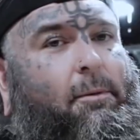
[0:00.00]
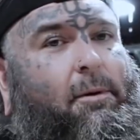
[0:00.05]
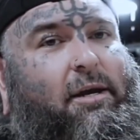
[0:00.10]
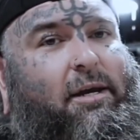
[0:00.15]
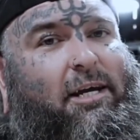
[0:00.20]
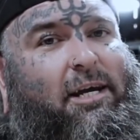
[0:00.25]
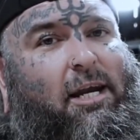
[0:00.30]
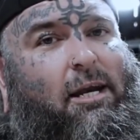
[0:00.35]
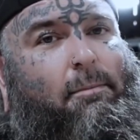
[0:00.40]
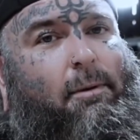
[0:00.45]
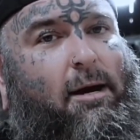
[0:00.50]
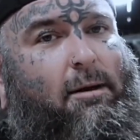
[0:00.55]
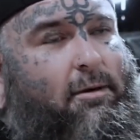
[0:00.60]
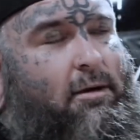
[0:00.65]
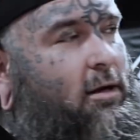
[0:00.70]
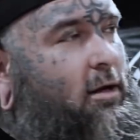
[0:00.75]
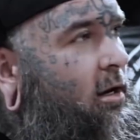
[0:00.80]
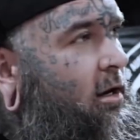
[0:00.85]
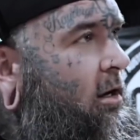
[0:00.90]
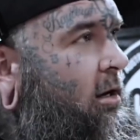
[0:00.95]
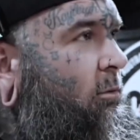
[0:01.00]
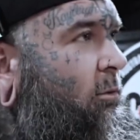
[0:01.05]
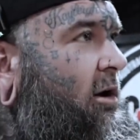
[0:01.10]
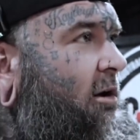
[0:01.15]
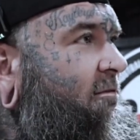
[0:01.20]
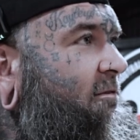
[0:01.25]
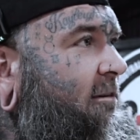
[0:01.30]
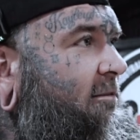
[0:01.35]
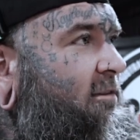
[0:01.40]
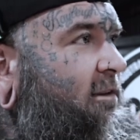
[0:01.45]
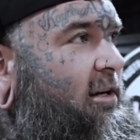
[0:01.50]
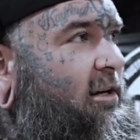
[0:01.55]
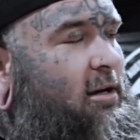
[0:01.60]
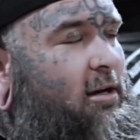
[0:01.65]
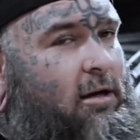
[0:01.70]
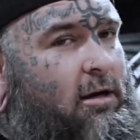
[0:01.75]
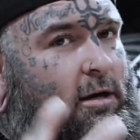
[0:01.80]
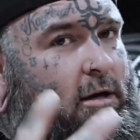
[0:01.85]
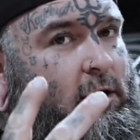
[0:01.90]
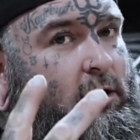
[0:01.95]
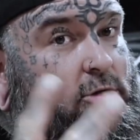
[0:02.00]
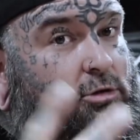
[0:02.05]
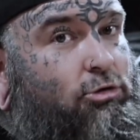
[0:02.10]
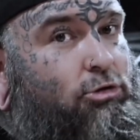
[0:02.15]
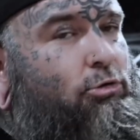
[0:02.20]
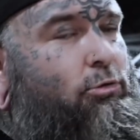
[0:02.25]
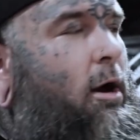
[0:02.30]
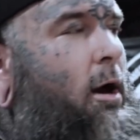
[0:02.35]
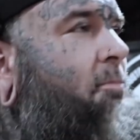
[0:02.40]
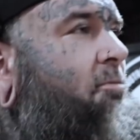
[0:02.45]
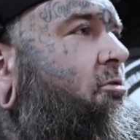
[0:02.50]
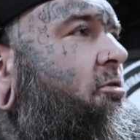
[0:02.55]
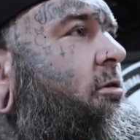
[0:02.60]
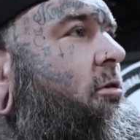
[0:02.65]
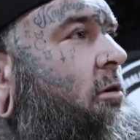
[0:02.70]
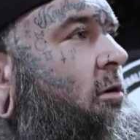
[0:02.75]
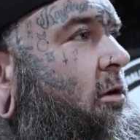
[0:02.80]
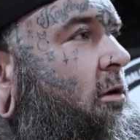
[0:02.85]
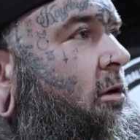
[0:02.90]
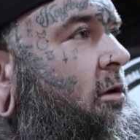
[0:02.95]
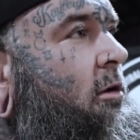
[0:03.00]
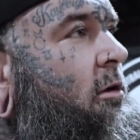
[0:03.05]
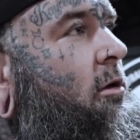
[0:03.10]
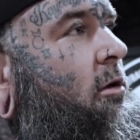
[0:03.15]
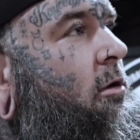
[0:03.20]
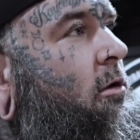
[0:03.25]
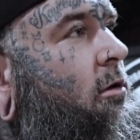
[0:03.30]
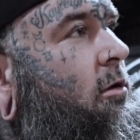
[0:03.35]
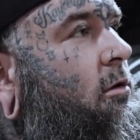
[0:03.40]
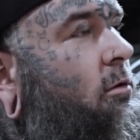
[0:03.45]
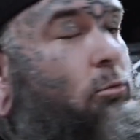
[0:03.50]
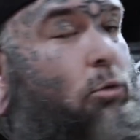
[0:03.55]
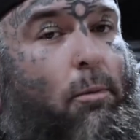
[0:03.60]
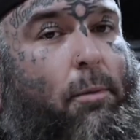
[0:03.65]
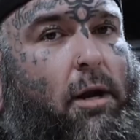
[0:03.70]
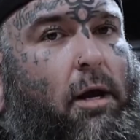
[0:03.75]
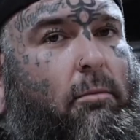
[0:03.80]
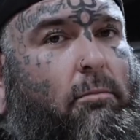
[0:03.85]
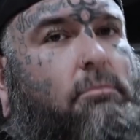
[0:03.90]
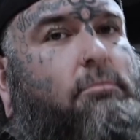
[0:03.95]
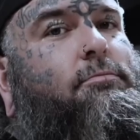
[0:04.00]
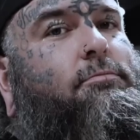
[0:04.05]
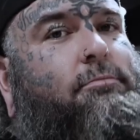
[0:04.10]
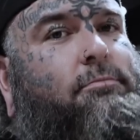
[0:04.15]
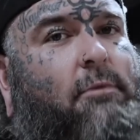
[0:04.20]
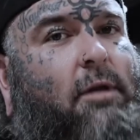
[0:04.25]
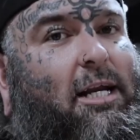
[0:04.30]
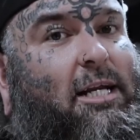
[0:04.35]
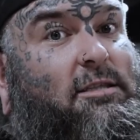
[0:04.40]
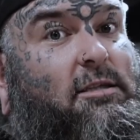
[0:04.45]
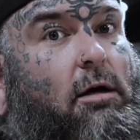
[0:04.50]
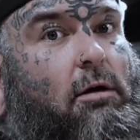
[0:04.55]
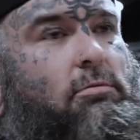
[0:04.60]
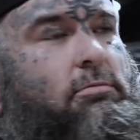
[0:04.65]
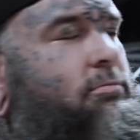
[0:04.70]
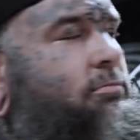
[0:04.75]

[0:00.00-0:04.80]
we're gonna get it, baby. 150, 2 reps, warming up. Let's go.